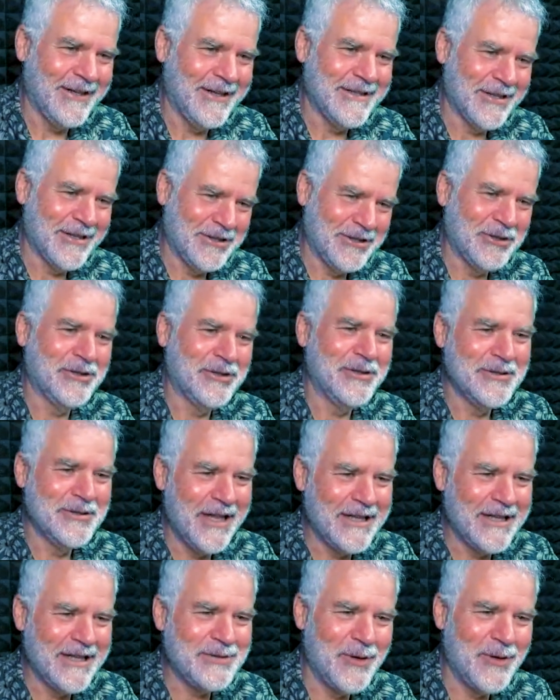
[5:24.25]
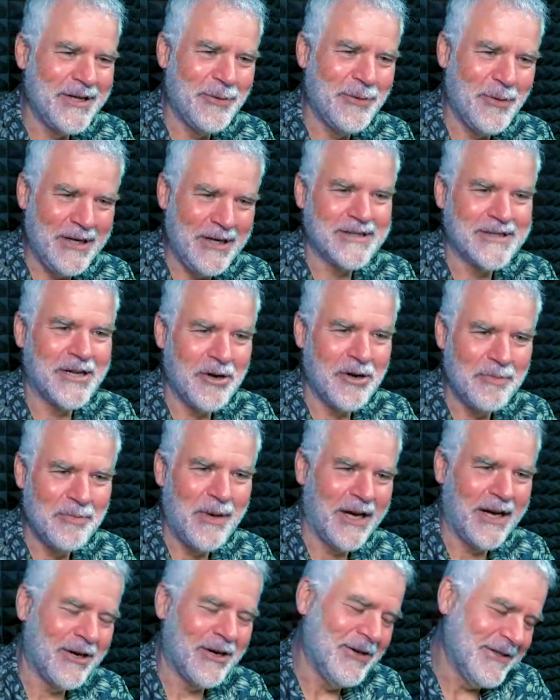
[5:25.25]
as I should, and that's why the weight's going
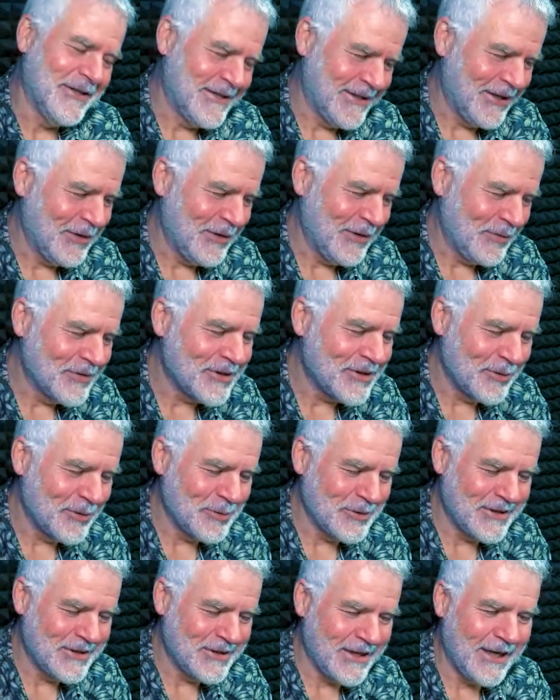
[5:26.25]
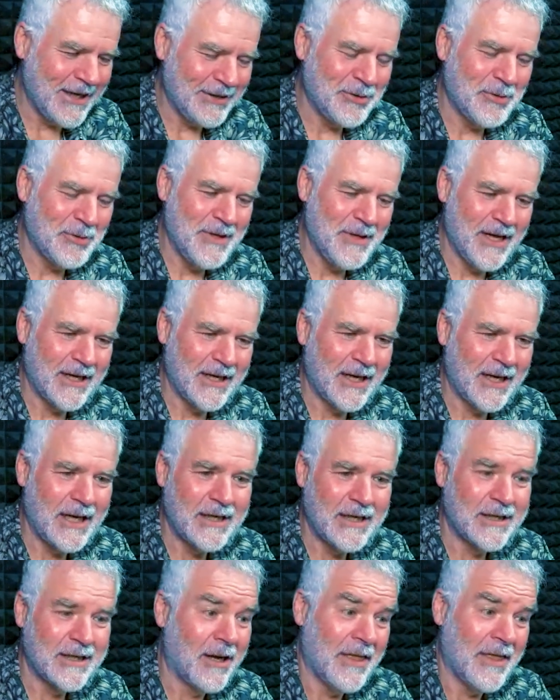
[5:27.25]
back on. So, so we'll start doing that
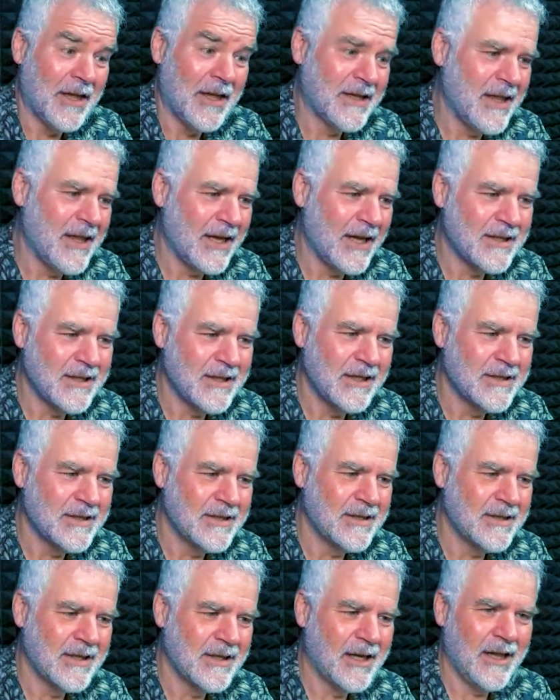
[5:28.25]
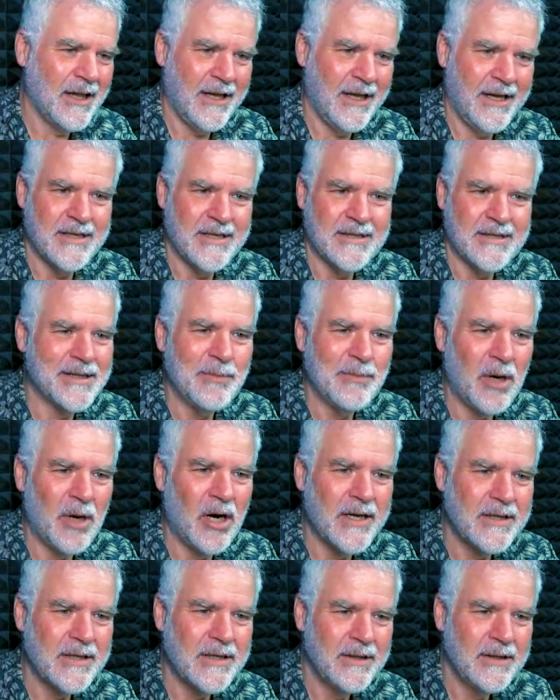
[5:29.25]
again, and I think that just clears the
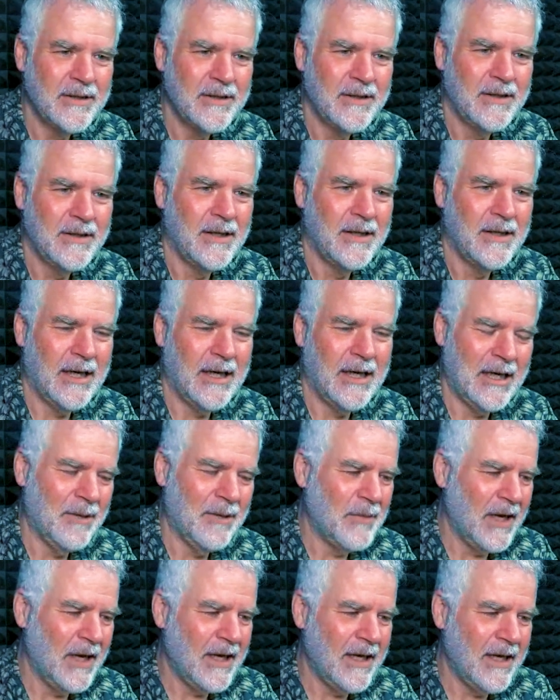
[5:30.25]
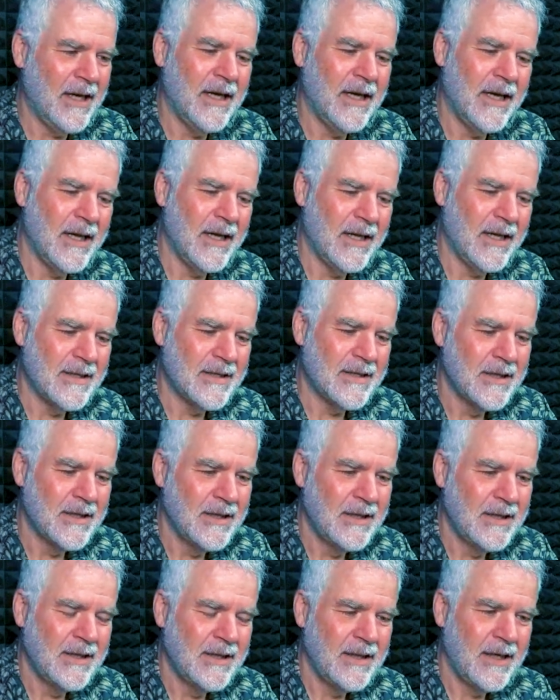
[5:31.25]
mind. Yeah. Um, and
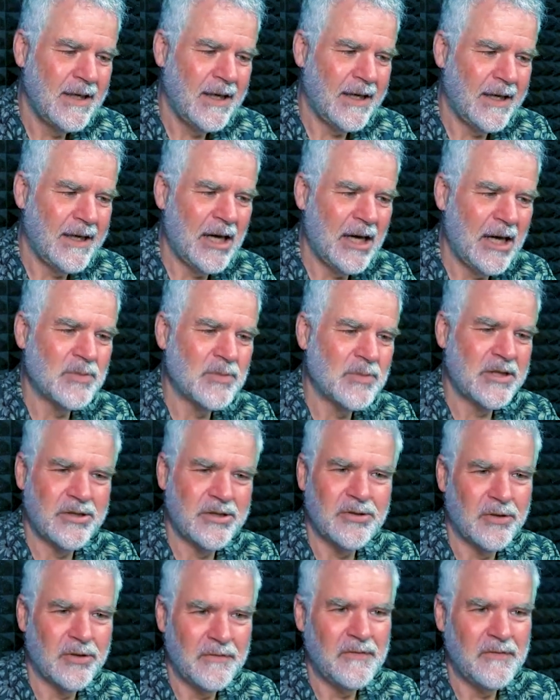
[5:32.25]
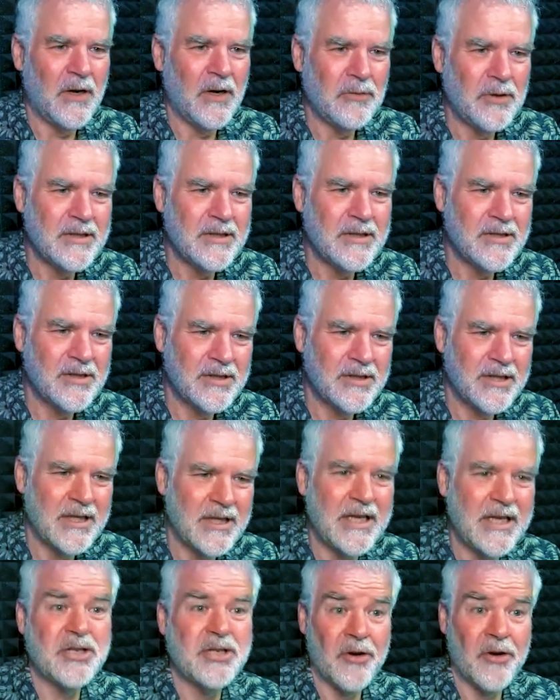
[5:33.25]
and helps to sort of focus,
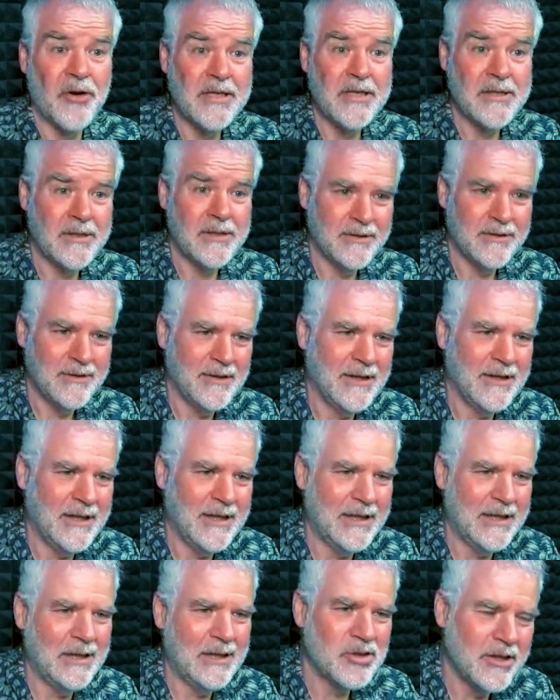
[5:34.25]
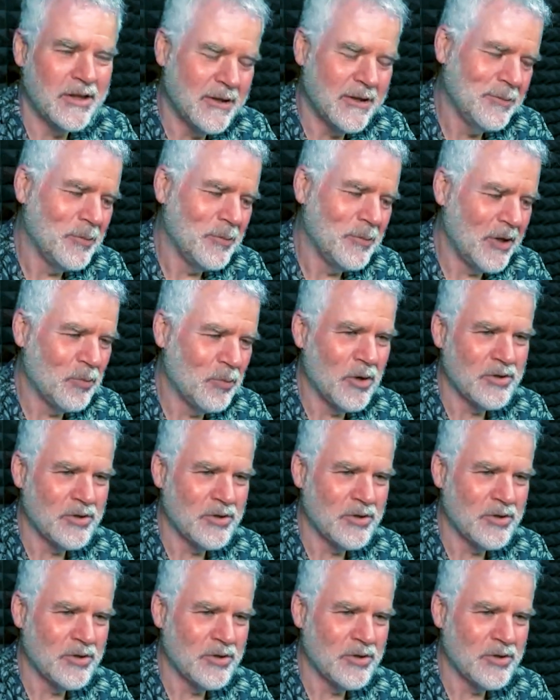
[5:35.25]
de-stress. Mm-hmm. Um, so I say